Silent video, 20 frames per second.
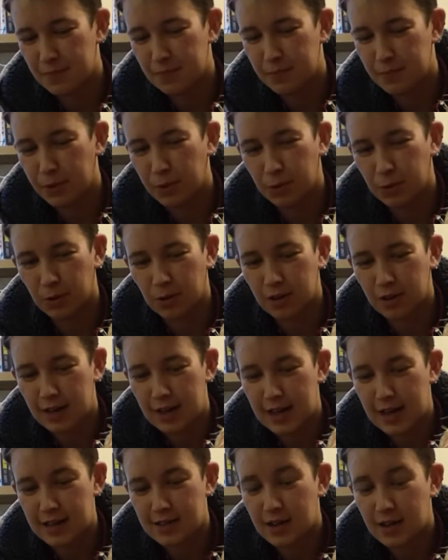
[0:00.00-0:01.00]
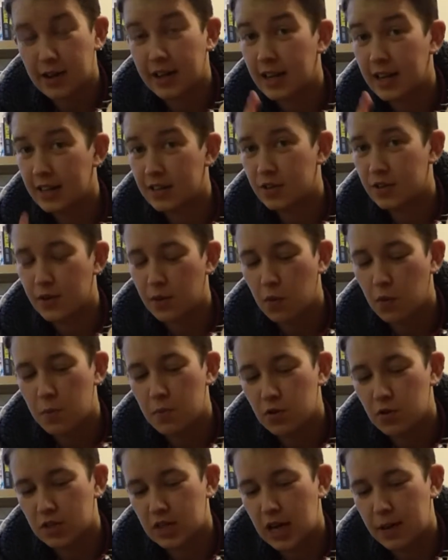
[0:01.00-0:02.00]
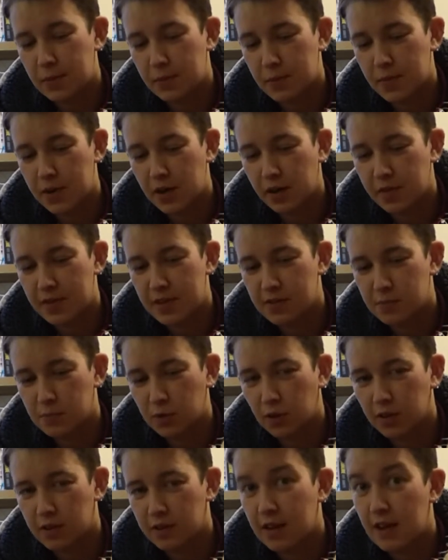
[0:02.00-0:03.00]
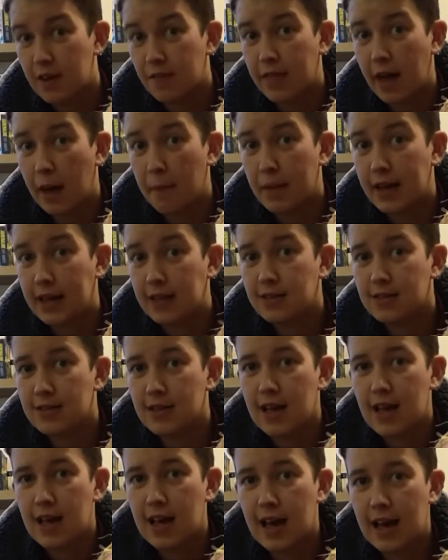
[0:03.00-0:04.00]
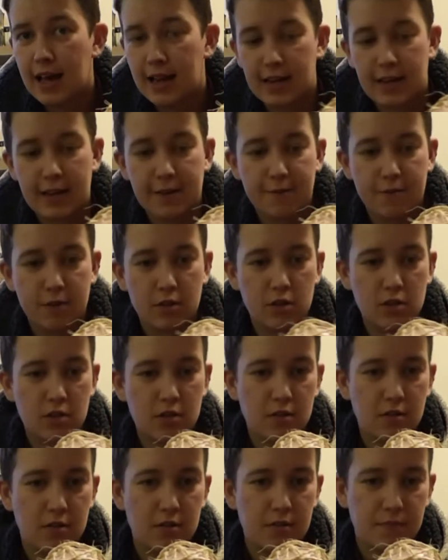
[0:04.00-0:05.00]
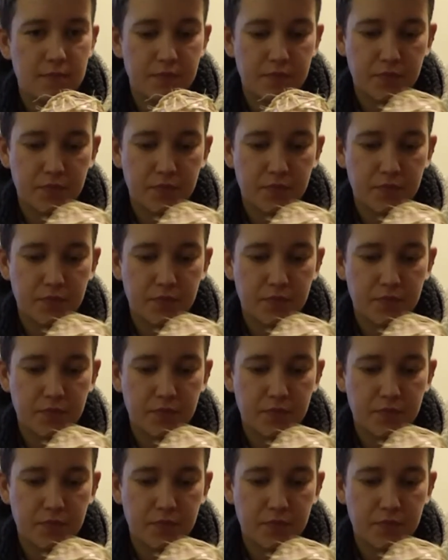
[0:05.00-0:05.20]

ball, so I'm going to do it one more time and put it on this ball and see if that makes any difference.